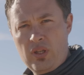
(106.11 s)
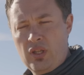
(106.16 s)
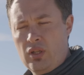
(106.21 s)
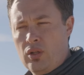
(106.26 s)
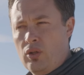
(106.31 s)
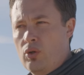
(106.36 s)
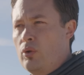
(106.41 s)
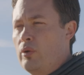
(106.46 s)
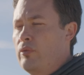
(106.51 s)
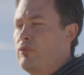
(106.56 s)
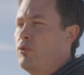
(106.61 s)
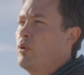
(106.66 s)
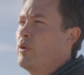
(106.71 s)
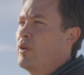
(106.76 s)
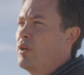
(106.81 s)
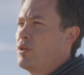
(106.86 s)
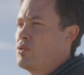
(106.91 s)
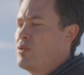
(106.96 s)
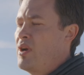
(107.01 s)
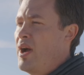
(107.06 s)
in lieu of doing
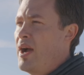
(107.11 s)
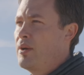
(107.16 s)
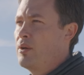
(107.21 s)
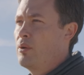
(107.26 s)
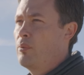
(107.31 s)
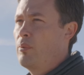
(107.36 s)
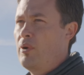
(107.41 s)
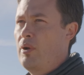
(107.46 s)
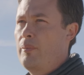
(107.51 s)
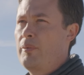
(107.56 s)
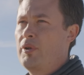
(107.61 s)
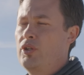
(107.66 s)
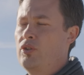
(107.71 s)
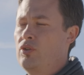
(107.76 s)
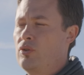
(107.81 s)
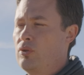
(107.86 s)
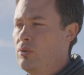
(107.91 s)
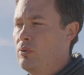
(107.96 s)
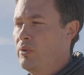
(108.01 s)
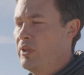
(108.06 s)
a tracker, what I'm gonna
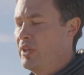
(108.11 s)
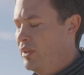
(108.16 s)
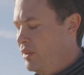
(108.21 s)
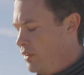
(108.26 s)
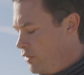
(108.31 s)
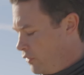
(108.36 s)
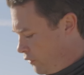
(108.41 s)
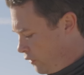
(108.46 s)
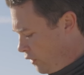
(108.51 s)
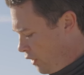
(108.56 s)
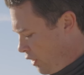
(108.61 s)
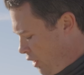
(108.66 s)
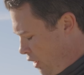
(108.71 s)
do is